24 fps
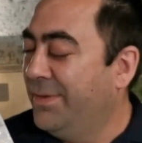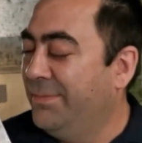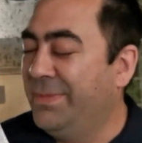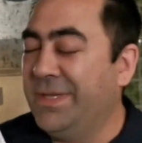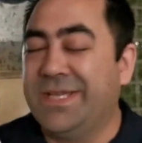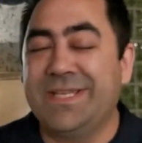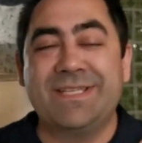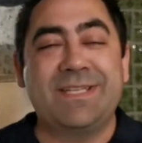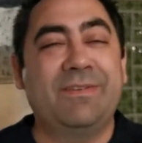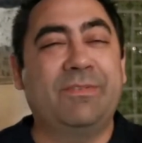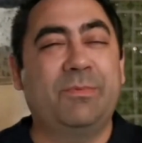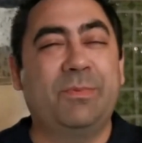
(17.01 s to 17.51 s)

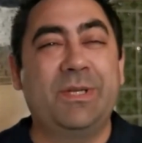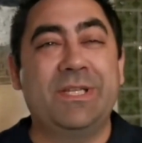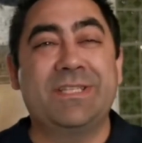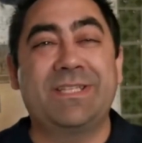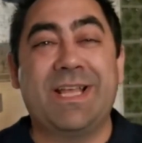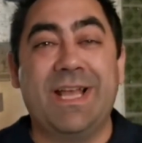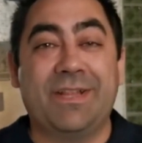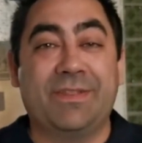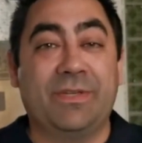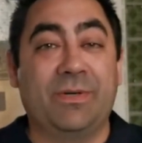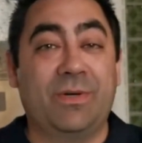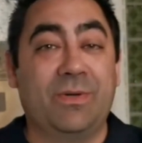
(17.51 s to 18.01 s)
because
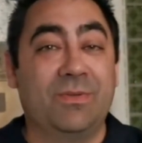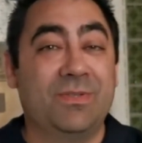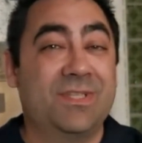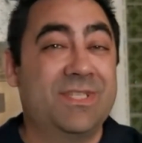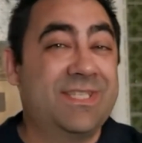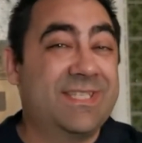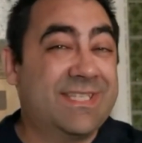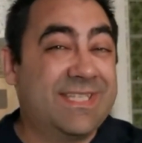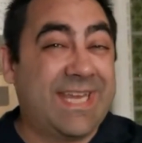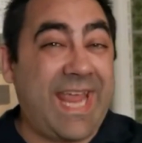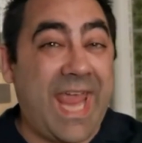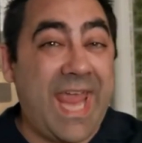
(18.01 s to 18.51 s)
everybody's got their own
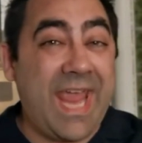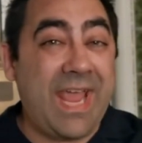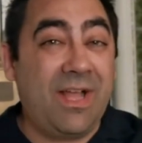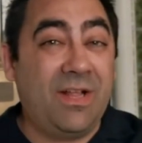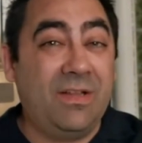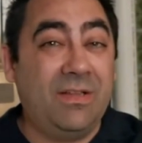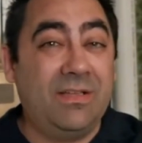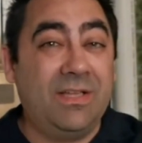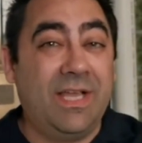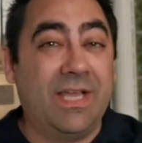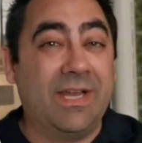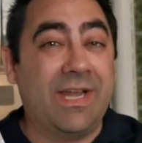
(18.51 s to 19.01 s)

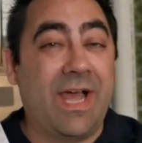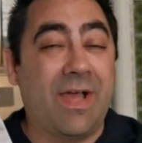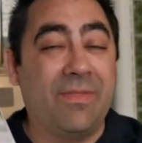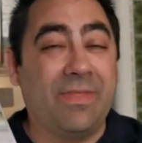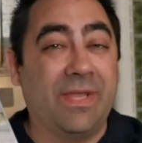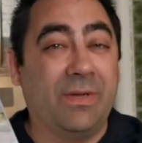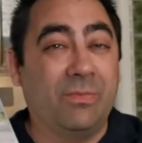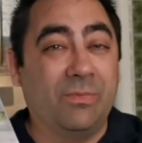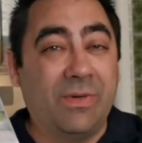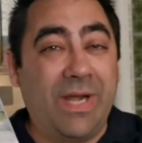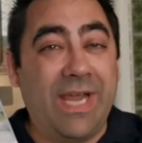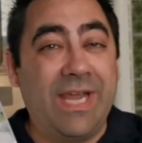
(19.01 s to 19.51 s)
scale and how
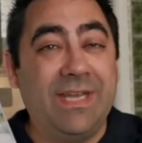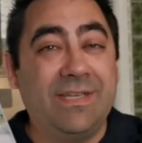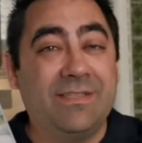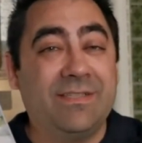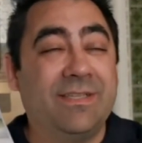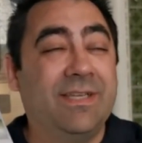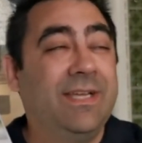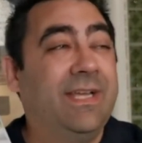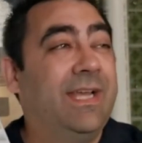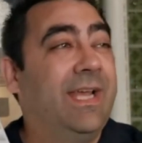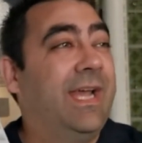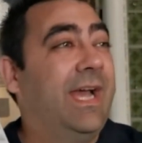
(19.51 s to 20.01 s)
they
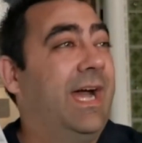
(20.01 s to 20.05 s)
rate.